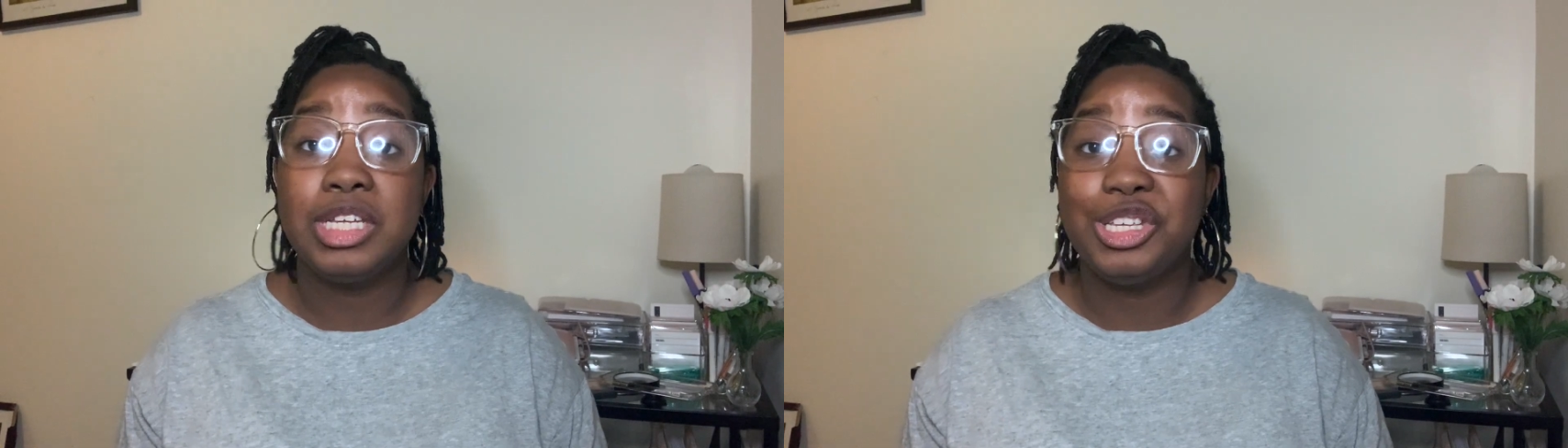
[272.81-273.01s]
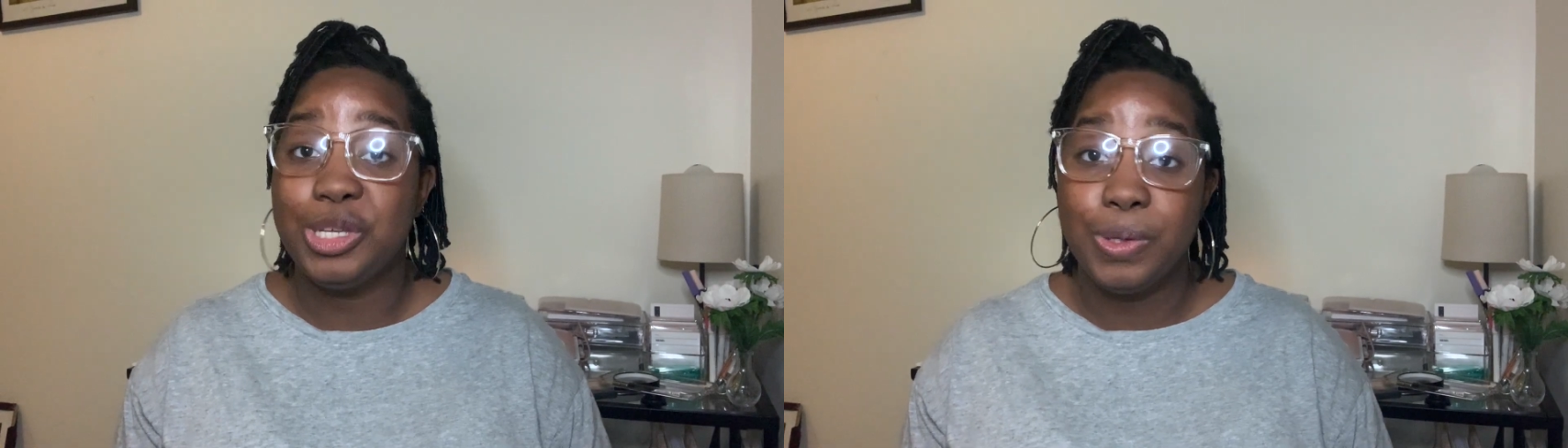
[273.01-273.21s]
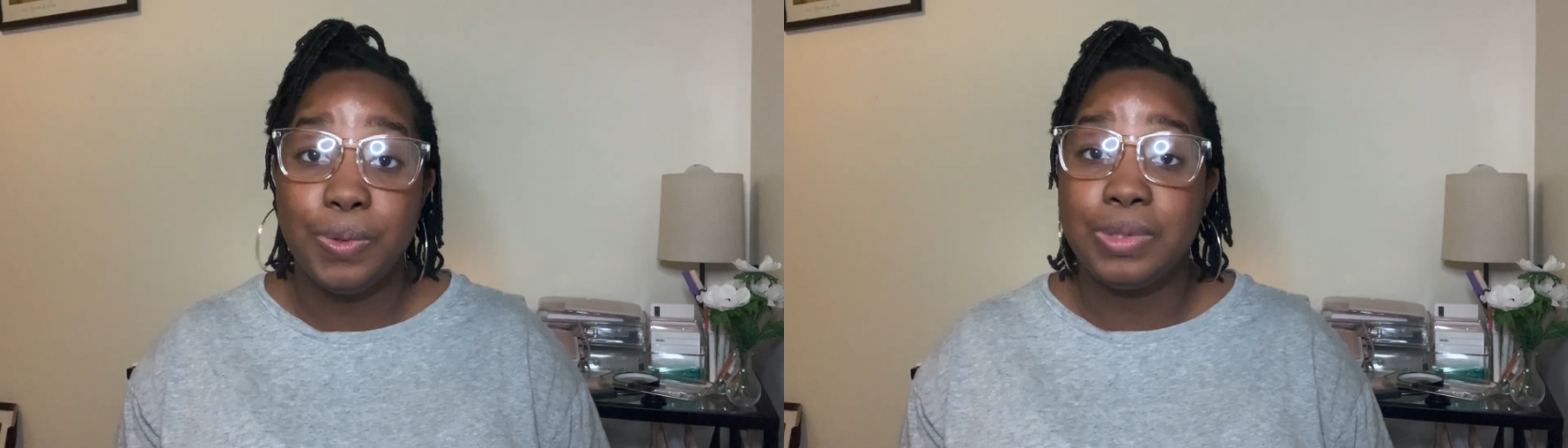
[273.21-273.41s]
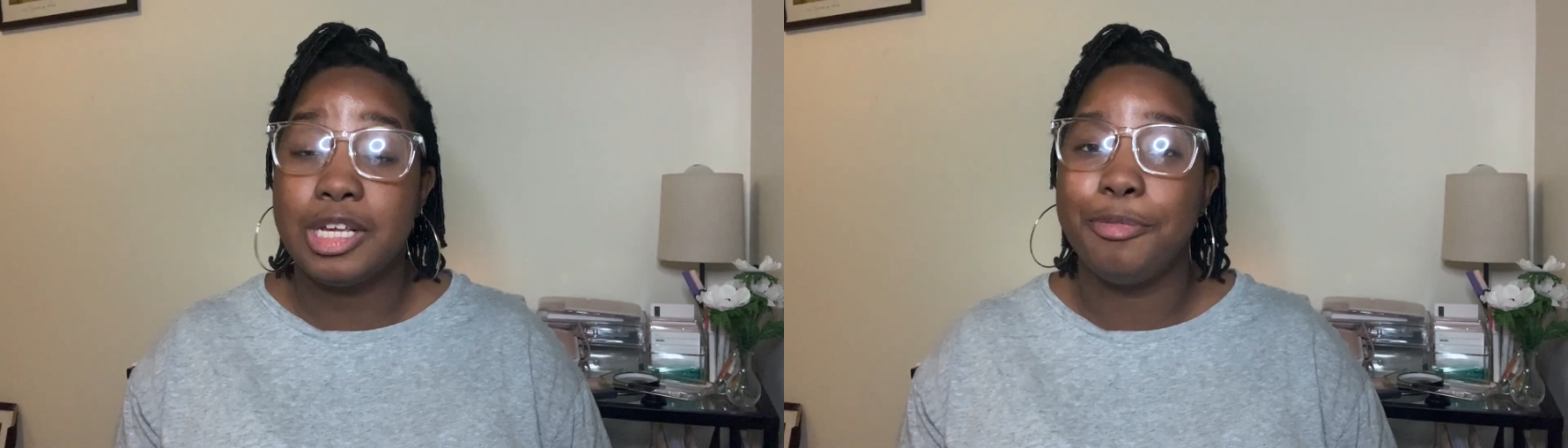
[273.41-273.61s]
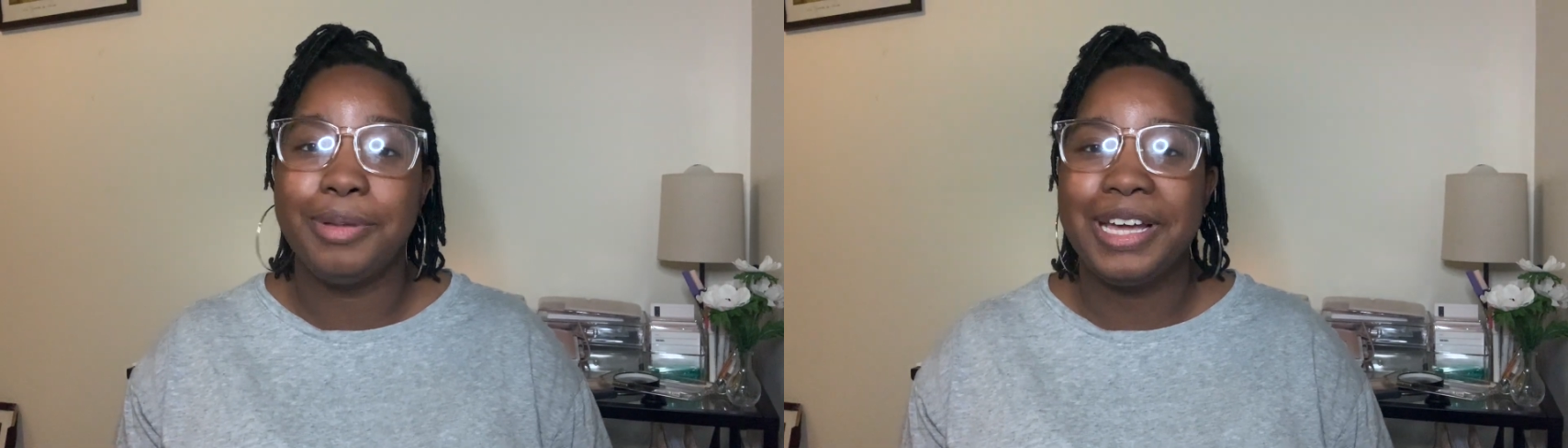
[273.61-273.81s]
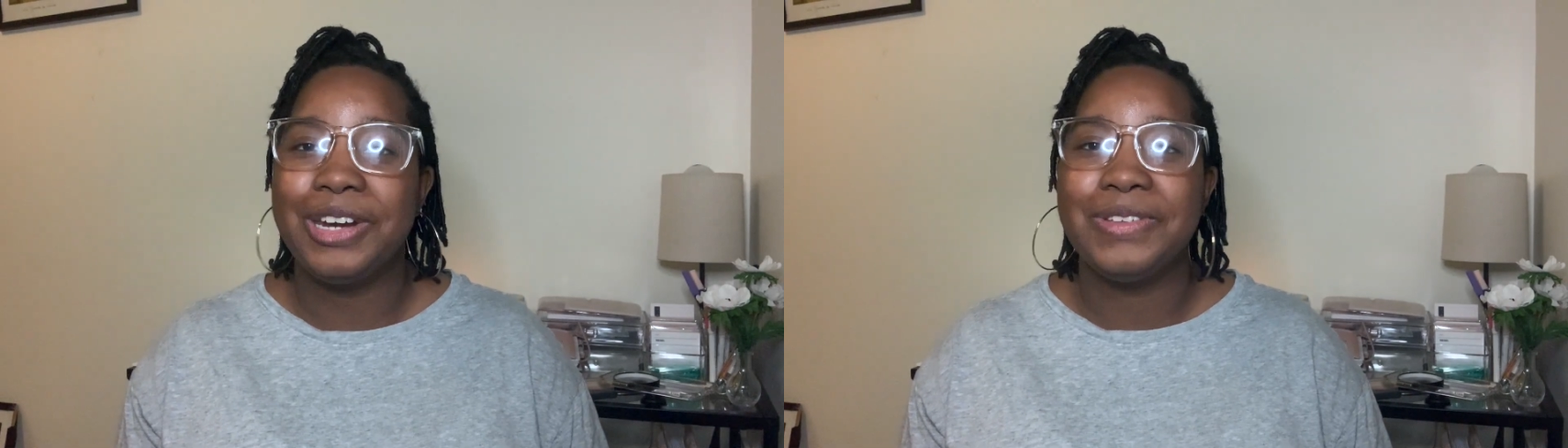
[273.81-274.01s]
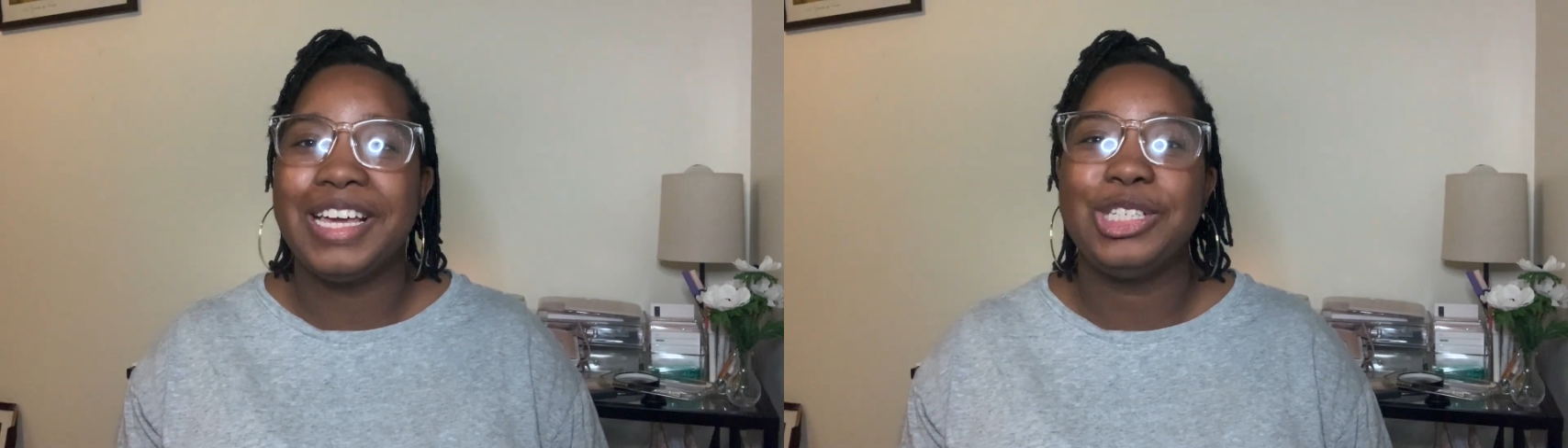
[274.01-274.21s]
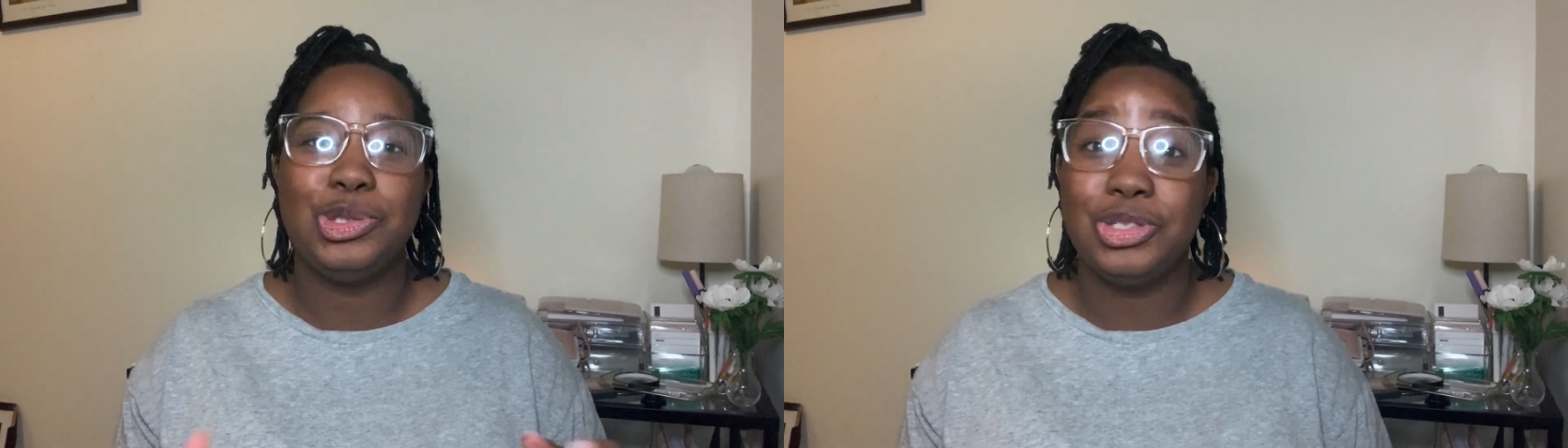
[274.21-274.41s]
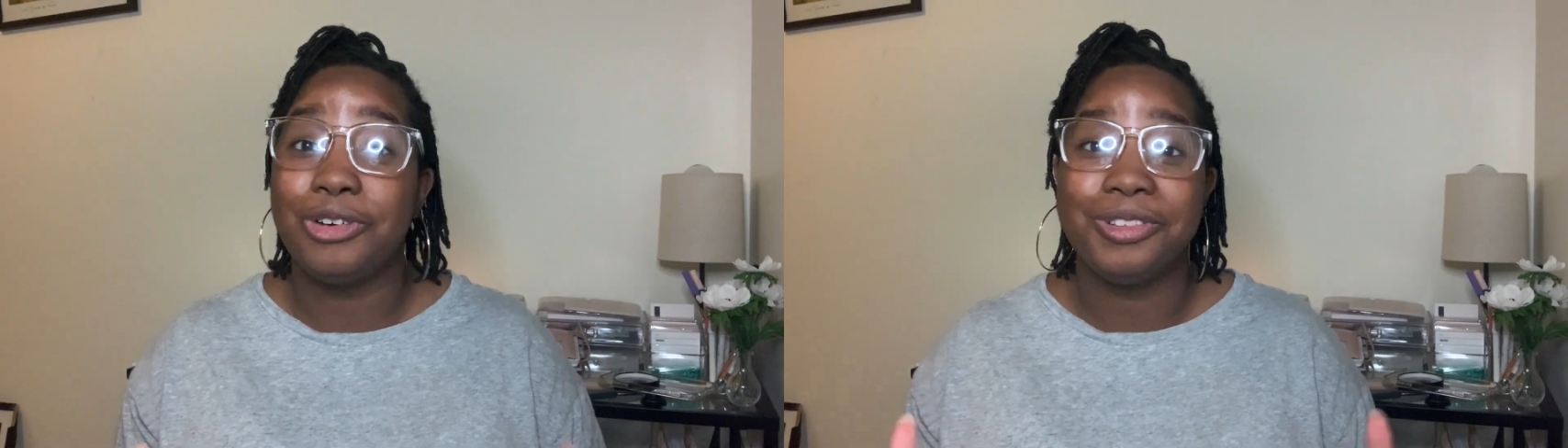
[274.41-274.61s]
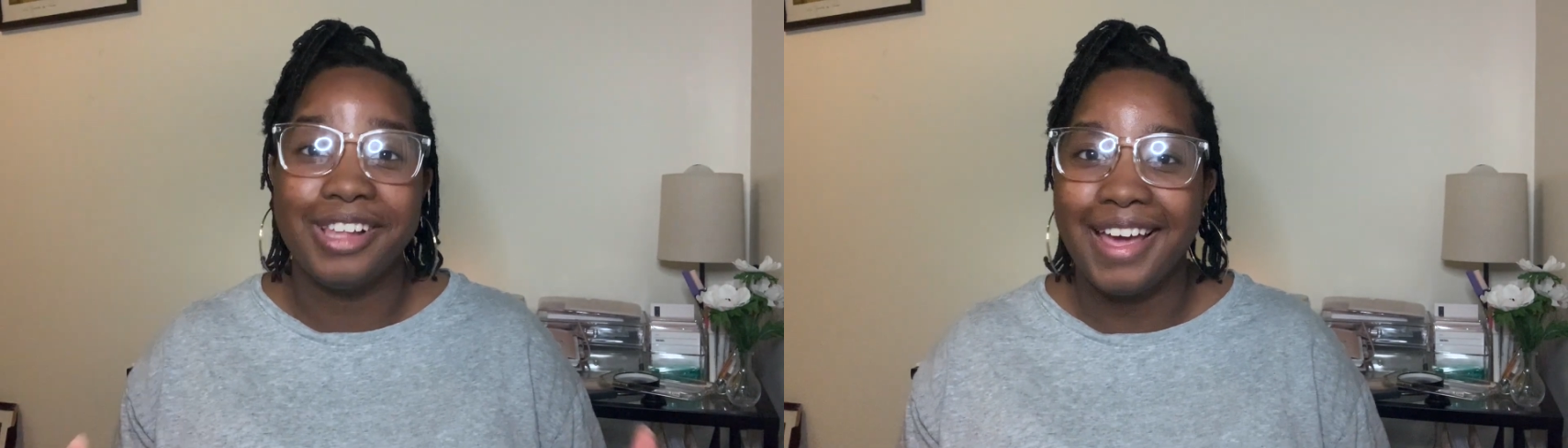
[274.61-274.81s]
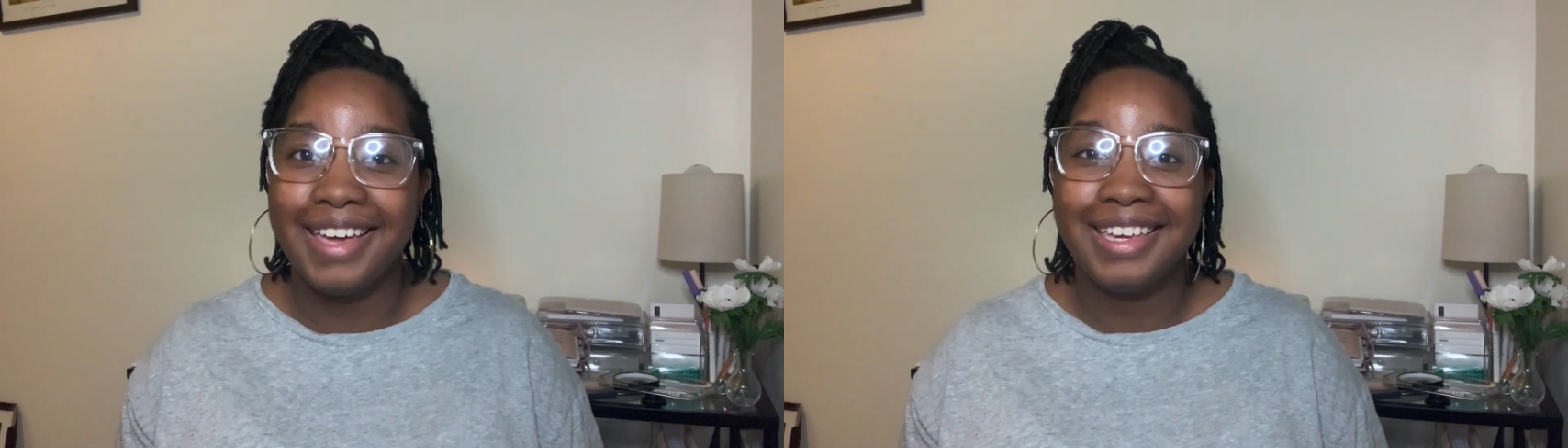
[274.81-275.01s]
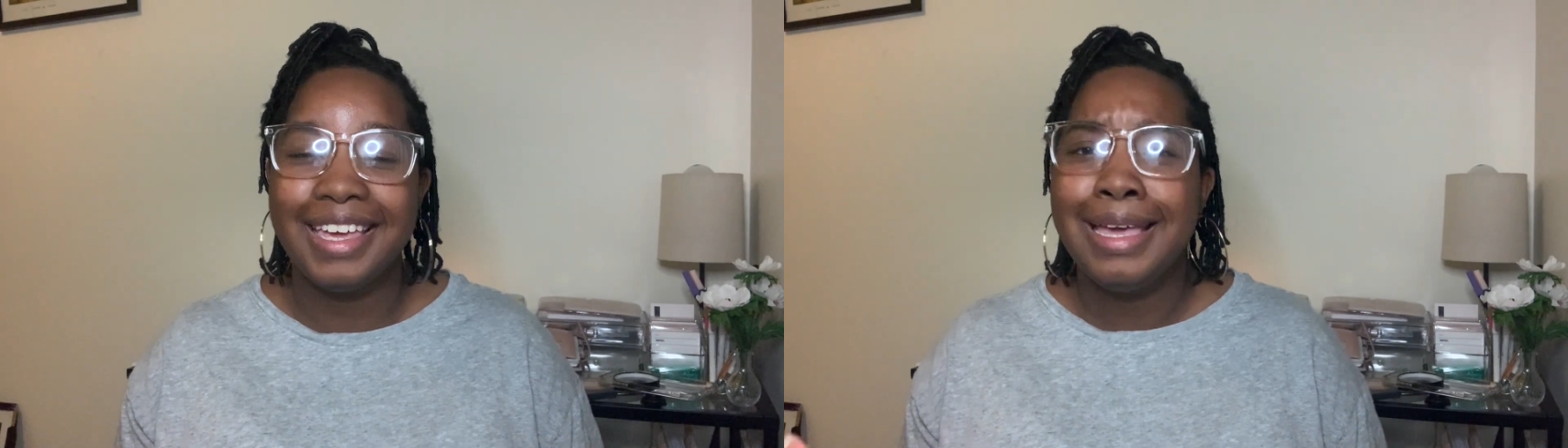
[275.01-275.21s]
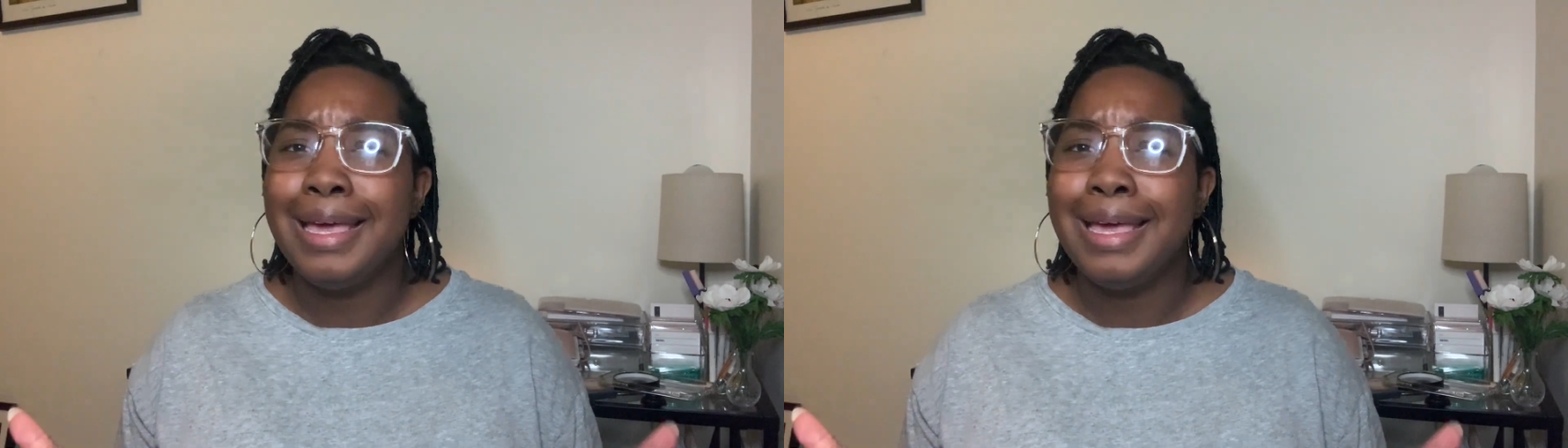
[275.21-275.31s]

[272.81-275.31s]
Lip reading: to use a planner that you don't like.